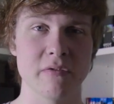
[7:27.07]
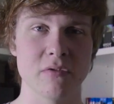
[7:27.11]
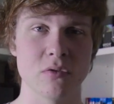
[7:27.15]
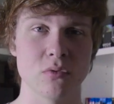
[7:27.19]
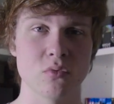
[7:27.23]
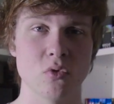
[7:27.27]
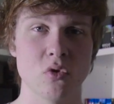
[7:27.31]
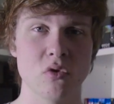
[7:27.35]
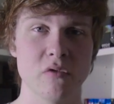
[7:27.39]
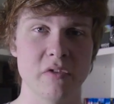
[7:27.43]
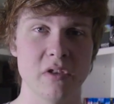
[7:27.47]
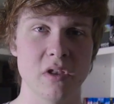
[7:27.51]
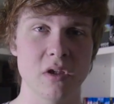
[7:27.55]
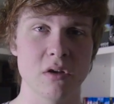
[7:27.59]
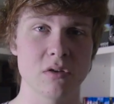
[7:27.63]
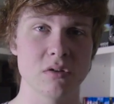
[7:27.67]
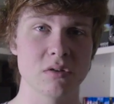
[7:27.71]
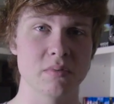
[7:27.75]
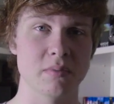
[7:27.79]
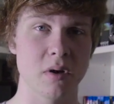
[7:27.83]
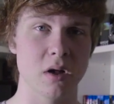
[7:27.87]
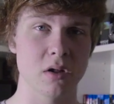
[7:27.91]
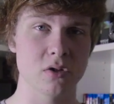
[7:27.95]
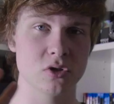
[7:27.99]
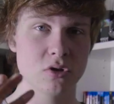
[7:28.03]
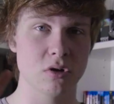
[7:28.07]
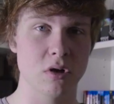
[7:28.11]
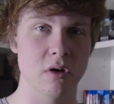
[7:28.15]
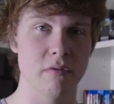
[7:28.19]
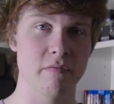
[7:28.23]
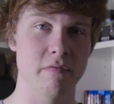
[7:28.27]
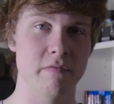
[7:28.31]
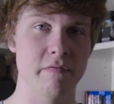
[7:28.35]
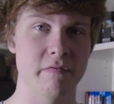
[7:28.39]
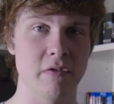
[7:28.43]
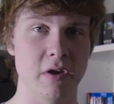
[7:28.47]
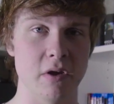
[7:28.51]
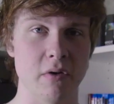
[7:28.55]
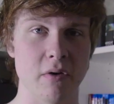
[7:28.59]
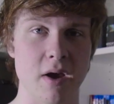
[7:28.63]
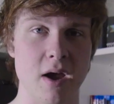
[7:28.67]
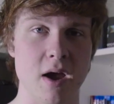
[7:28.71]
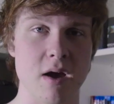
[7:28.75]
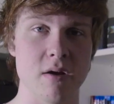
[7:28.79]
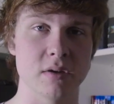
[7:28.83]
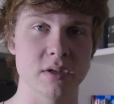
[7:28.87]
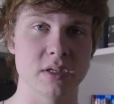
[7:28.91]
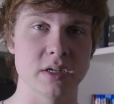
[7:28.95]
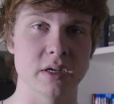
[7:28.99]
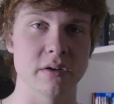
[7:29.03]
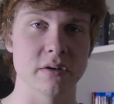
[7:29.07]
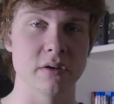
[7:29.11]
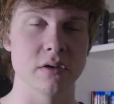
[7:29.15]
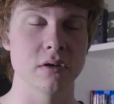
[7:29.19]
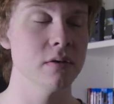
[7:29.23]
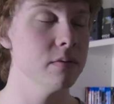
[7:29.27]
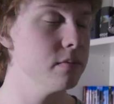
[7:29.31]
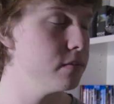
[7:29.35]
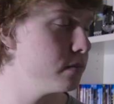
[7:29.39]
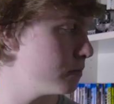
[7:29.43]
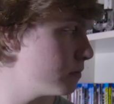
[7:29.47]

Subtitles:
for the RAW videos, but I'll try and figure it out and tell you.